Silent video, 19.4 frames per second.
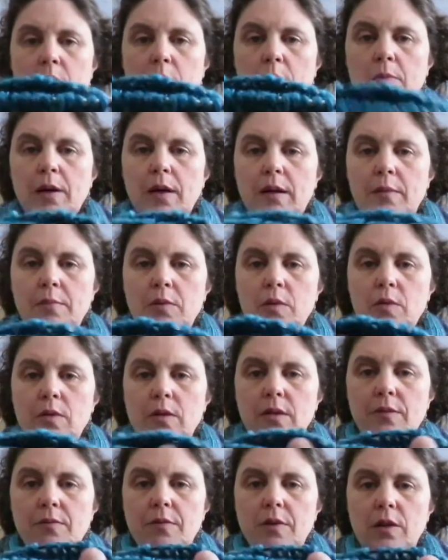But I'm using
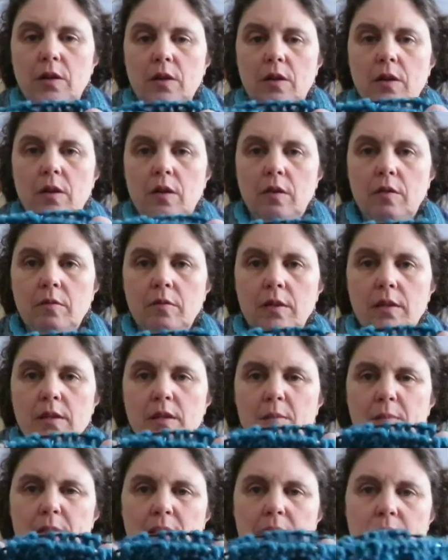different yarn. It's
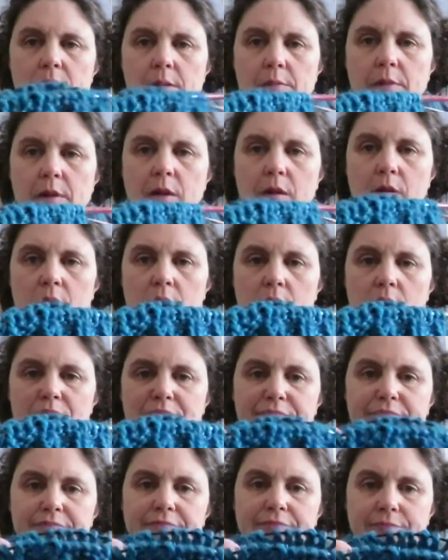almost the same color,
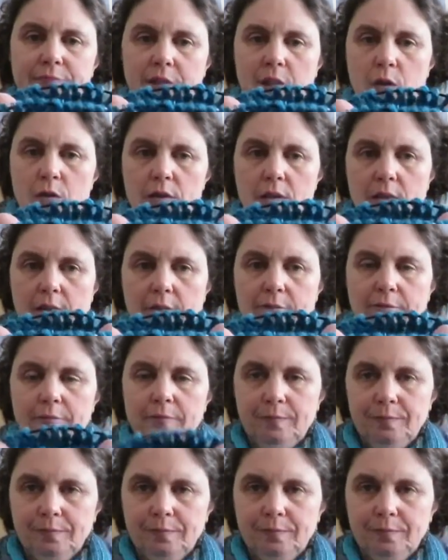close enough.